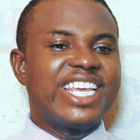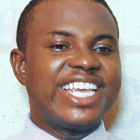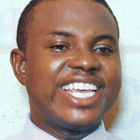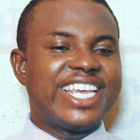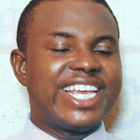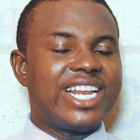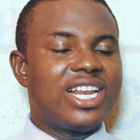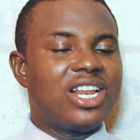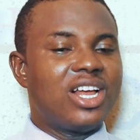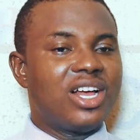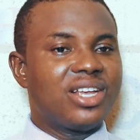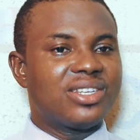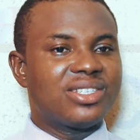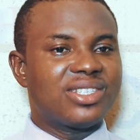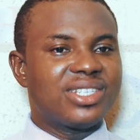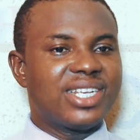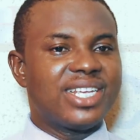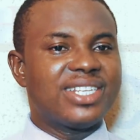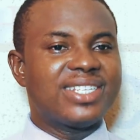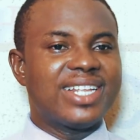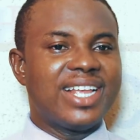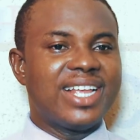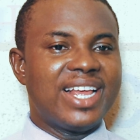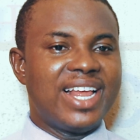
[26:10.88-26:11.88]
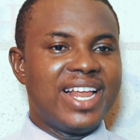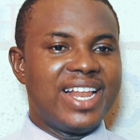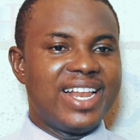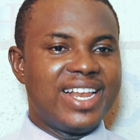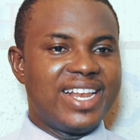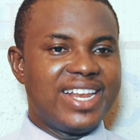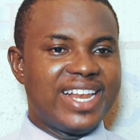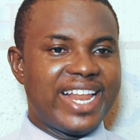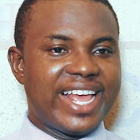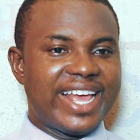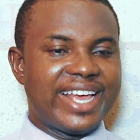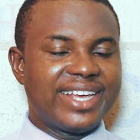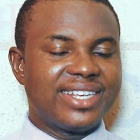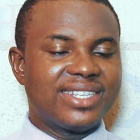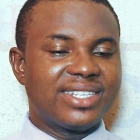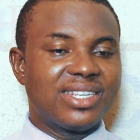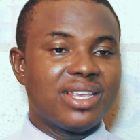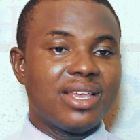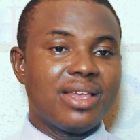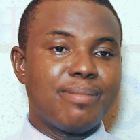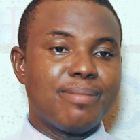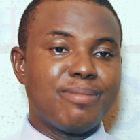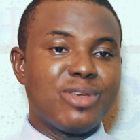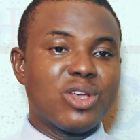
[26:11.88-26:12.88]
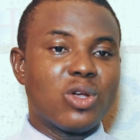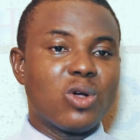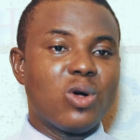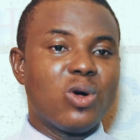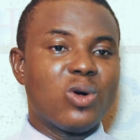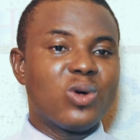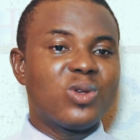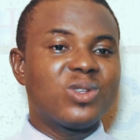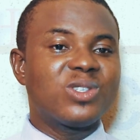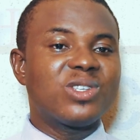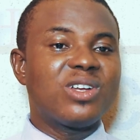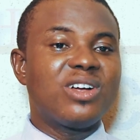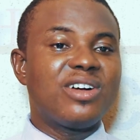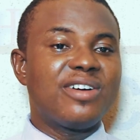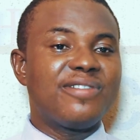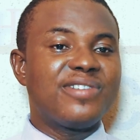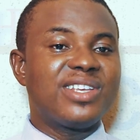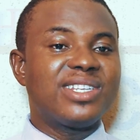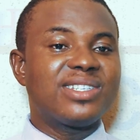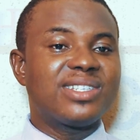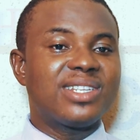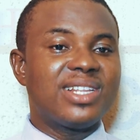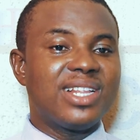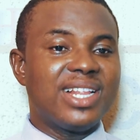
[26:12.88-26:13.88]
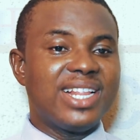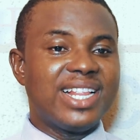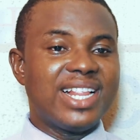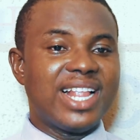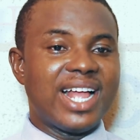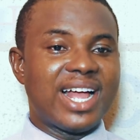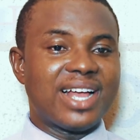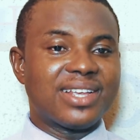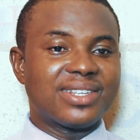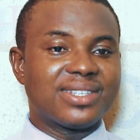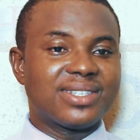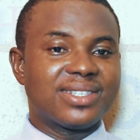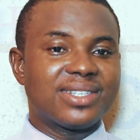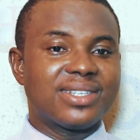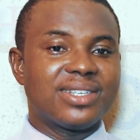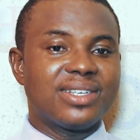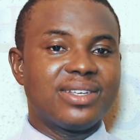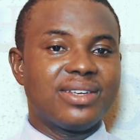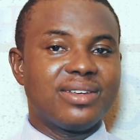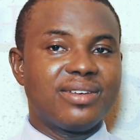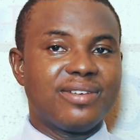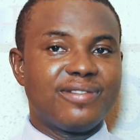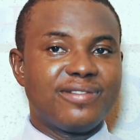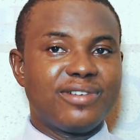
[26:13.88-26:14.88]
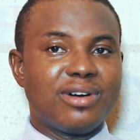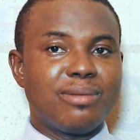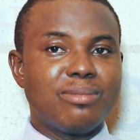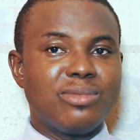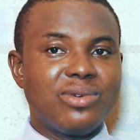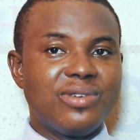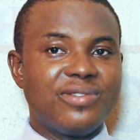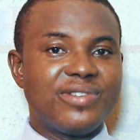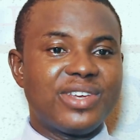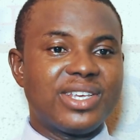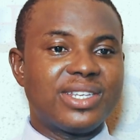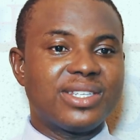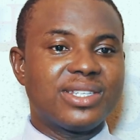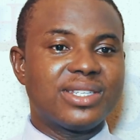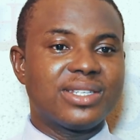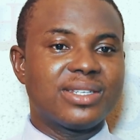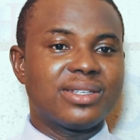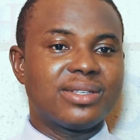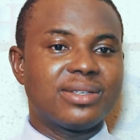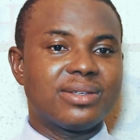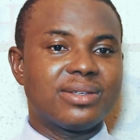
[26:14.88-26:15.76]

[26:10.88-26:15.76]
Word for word: He lost his legs because of his lust for movies.